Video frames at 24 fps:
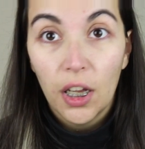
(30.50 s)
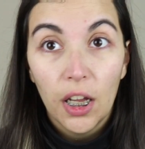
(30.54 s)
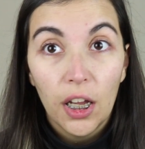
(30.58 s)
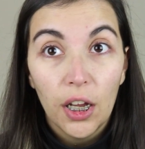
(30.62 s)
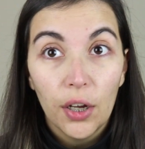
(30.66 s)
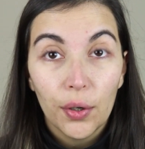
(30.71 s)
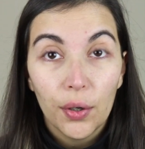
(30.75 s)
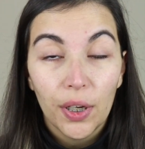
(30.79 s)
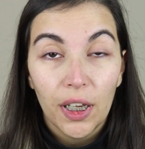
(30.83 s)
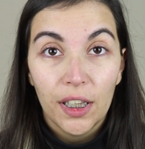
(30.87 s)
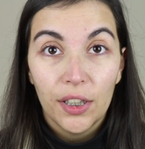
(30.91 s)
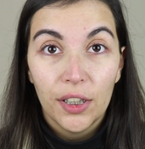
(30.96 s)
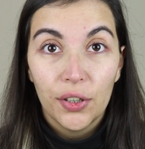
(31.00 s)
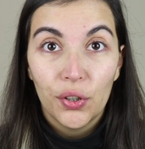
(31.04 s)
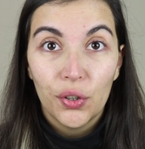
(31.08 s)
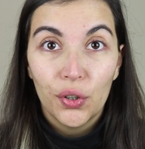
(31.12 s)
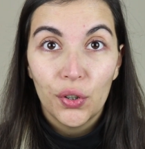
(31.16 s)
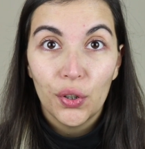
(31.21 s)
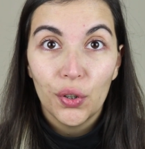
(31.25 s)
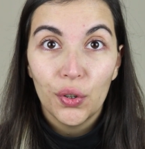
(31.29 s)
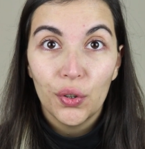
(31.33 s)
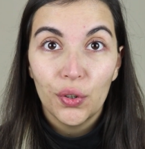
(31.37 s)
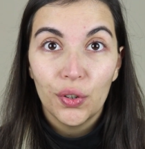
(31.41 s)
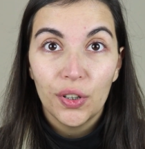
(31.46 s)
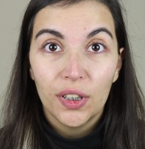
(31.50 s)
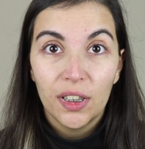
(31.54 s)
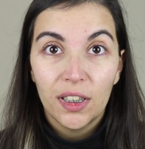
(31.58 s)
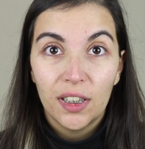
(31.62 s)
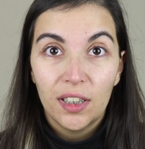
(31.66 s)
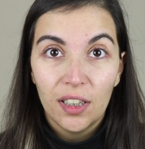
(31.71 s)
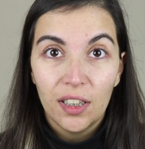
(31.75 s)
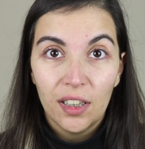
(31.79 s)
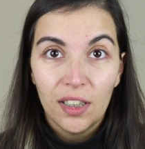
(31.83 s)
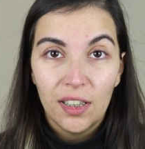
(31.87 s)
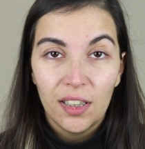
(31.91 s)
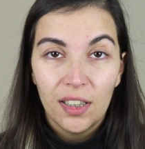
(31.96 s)
Okay, so
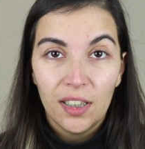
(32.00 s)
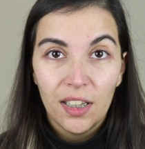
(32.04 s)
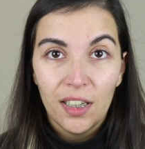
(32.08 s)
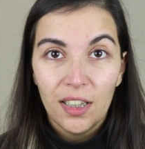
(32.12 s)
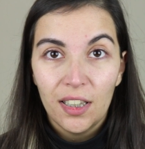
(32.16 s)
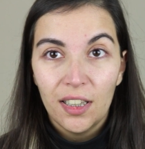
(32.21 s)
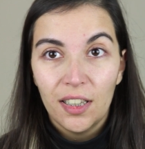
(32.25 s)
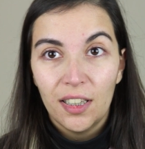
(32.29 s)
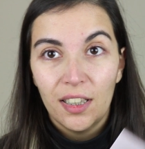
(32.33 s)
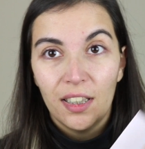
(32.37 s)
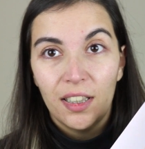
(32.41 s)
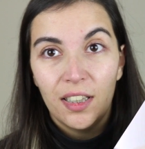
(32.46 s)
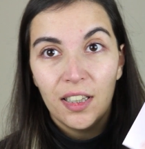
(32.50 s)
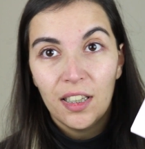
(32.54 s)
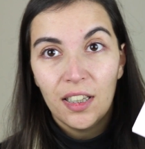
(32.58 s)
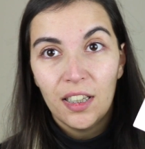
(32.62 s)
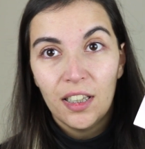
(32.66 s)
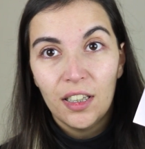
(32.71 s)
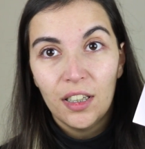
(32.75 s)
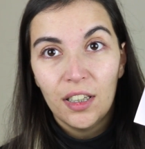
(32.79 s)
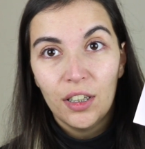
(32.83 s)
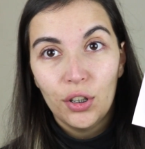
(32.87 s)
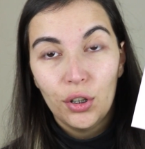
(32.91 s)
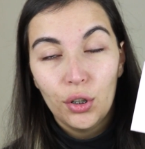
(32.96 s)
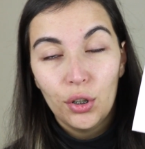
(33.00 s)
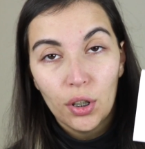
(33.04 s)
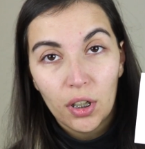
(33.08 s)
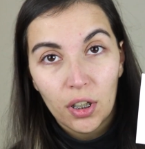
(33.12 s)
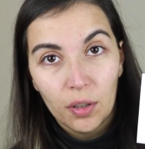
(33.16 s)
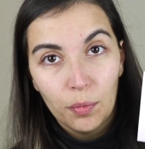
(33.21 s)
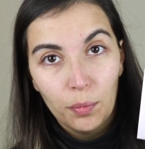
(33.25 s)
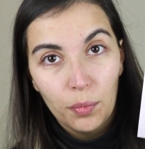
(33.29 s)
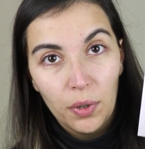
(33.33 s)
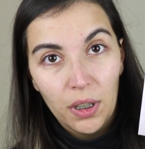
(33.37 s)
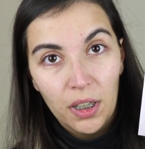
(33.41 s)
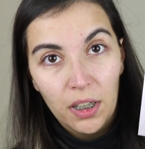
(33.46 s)
this is the
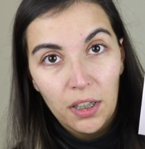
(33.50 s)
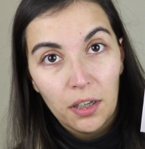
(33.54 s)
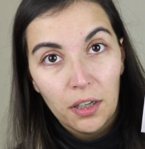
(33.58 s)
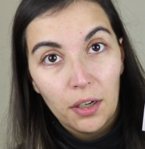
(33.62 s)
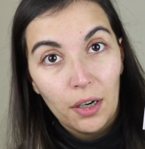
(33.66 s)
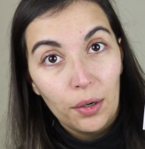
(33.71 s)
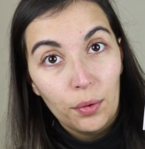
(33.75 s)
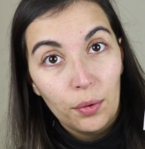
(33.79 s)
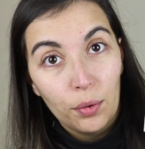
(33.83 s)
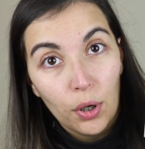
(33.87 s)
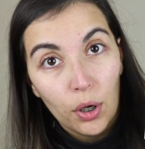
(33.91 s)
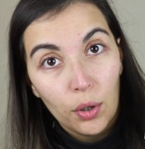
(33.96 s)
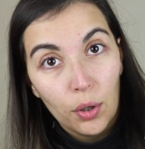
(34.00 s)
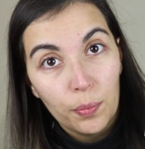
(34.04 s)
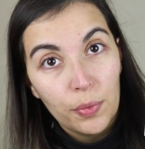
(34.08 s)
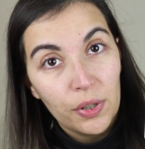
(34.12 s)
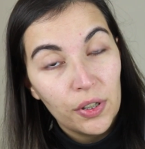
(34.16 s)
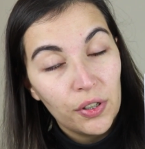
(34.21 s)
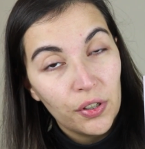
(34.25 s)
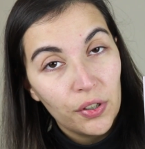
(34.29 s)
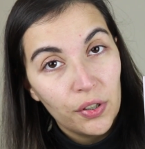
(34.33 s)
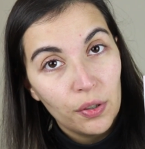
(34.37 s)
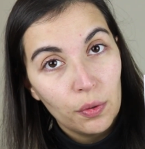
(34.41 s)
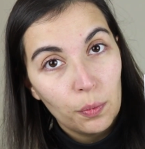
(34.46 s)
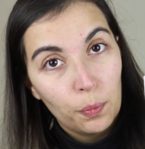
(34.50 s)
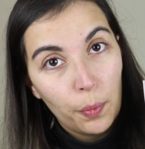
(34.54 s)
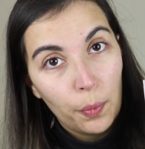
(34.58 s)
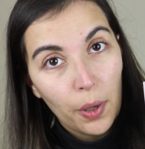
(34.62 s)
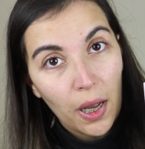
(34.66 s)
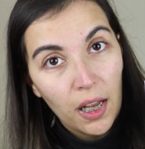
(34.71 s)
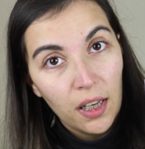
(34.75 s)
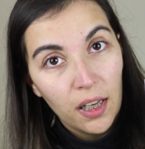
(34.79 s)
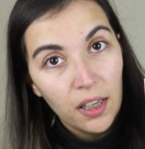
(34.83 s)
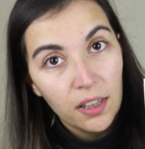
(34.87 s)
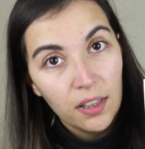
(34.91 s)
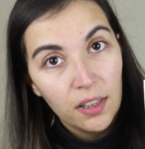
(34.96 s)
Ucanbe Aromas
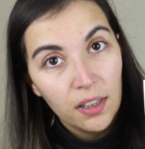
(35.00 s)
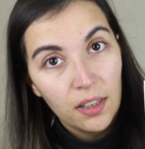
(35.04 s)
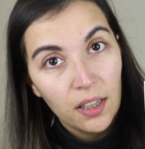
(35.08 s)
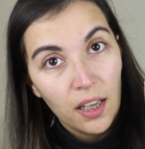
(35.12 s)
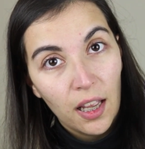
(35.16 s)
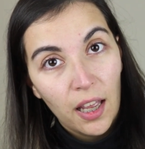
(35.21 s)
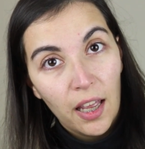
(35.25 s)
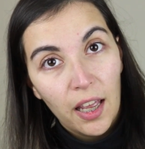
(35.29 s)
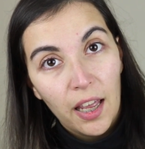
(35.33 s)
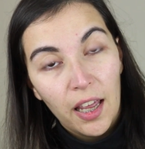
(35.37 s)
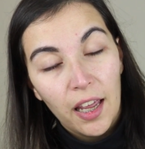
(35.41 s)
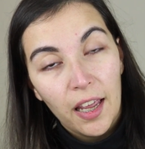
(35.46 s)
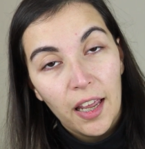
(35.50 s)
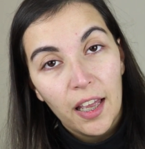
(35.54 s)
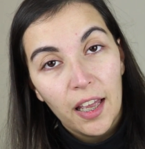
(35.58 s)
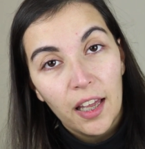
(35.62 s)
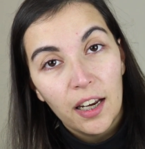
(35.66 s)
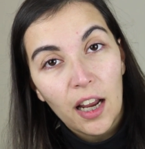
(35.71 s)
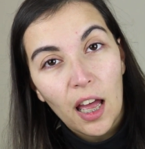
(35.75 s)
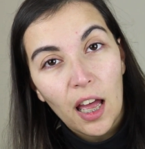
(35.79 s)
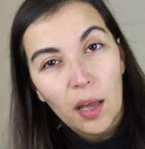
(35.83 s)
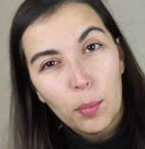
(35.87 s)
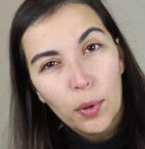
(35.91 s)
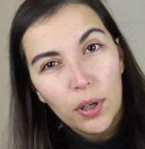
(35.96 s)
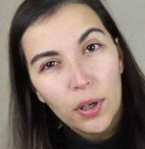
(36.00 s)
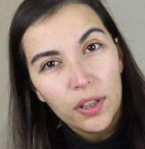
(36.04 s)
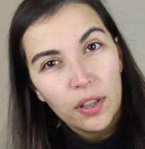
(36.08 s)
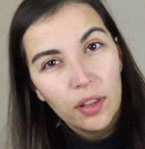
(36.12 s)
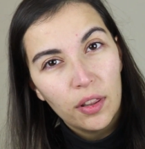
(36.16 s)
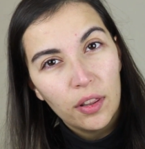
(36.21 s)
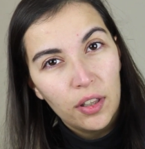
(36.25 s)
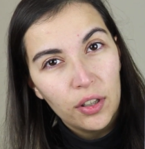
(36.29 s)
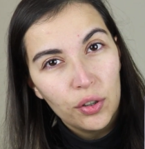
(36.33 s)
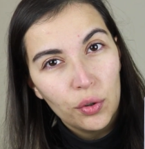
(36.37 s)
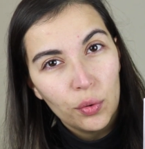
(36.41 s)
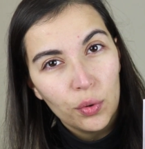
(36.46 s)
palette and I
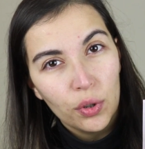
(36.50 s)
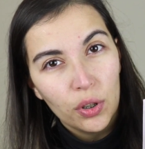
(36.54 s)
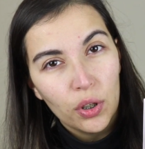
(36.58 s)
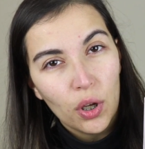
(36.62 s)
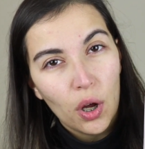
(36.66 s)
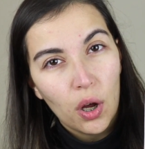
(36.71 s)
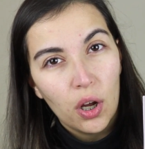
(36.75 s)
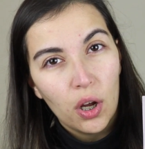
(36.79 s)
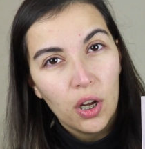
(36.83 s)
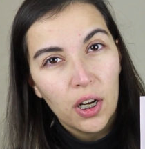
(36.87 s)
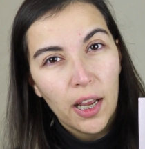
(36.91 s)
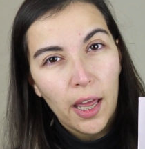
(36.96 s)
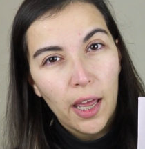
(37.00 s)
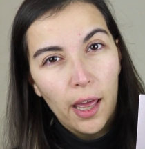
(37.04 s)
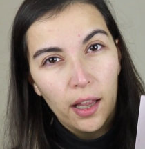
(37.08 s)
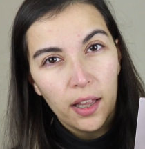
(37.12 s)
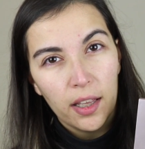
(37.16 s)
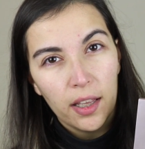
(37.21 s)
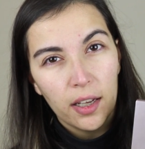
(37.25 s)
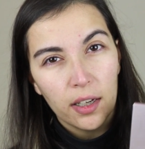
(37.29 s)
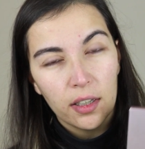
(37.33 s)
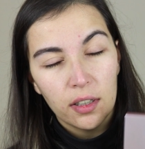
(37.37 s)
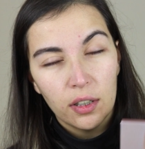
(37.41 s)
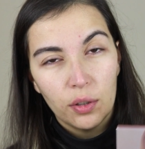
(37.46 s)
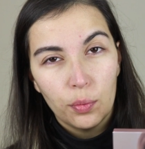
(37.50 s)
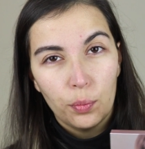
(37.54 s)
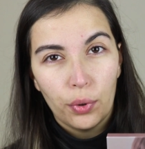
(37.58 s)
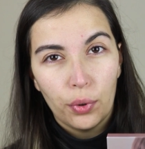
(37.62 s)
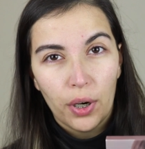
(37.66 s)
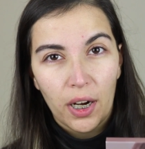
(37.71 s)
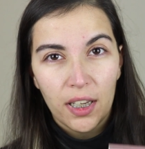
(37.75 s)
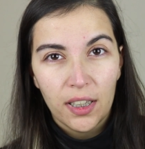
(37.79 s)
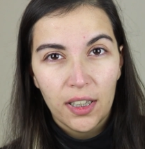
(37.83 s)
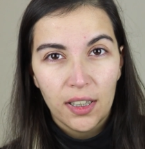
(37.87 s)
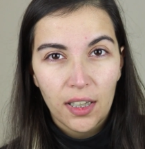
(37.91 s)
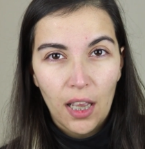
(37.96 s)
bought this one on
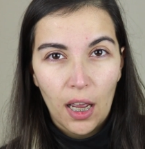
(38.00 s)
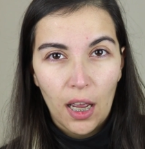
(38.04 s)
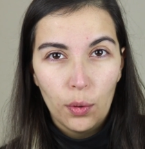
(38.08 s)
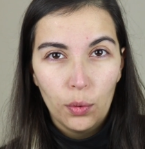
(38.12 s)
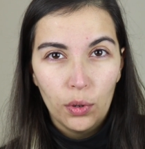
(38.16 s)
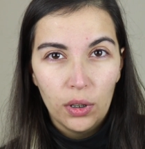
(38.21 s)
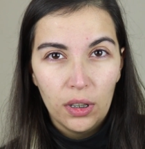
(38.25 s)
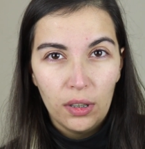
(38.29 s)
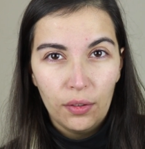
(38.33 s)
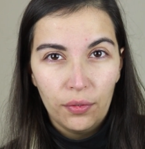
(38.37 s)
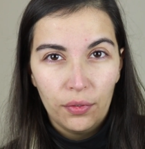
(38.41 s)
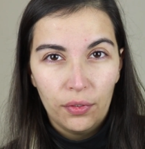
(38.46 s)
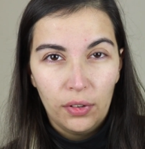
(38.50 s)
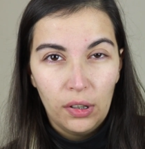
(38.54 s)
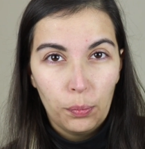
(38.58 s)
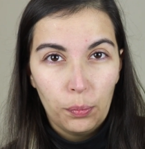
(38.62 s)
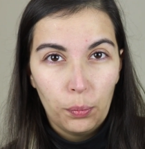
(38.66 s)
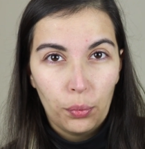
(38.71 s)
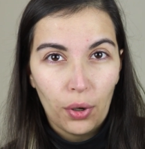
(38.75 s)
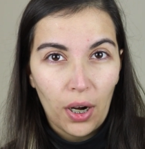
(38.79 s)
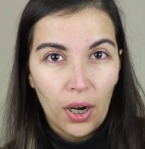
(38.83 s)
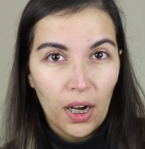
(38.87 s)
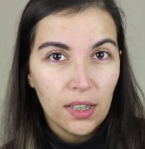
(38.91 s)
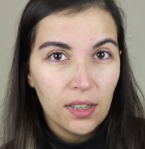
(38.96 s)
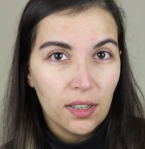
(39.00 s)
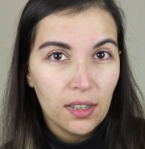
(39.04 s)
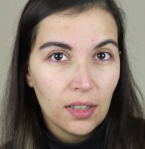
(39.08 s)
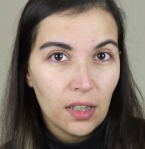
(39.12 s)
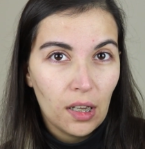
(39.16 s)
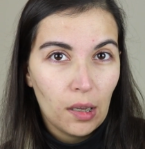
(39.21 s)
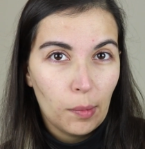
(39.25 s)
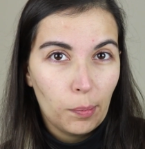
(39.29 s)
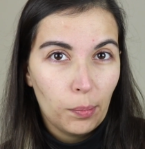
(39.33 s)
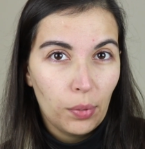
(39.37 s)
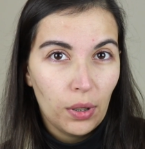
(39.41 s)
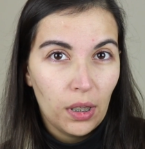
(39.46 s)
AliExpress. I'll leave the price
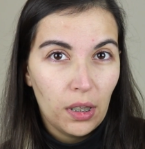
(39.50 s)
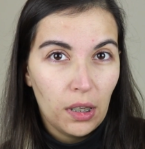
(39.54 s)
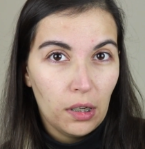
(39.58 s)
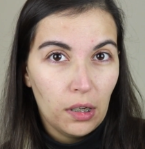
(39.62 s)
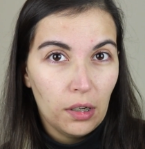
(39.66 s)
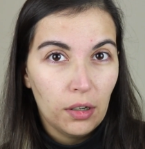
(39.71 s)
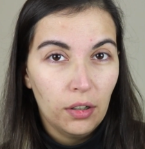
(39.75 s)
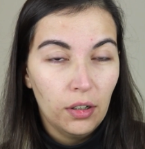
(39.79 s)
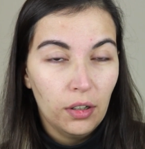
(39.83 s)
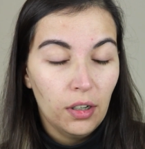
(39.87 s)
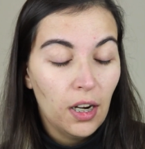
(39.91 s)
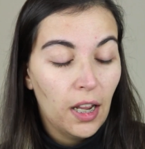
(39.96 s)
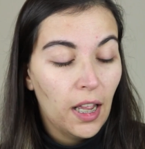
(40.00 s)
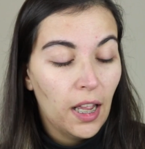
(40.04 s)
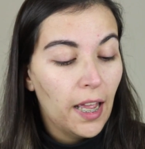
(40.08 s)
up here.